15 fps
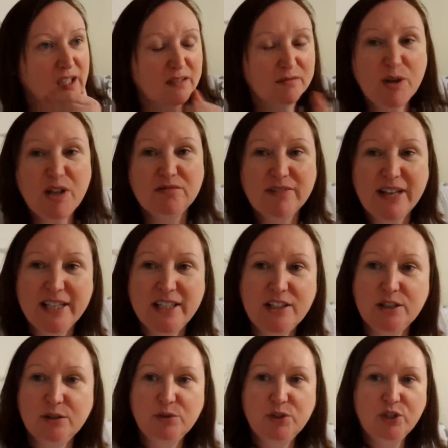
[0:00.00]
well, any
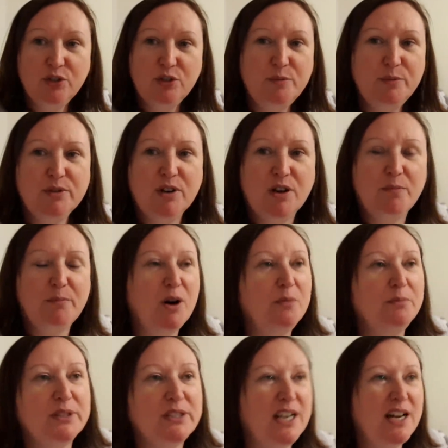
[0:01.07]
YouTuber or pop
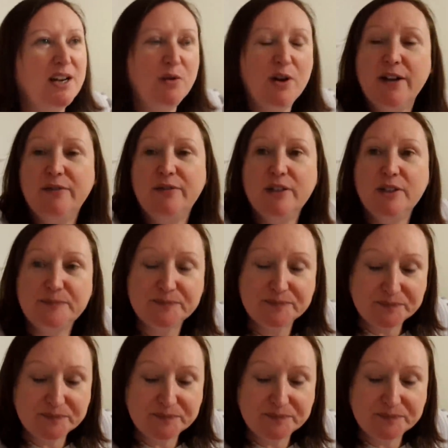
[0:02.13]
star, whatever,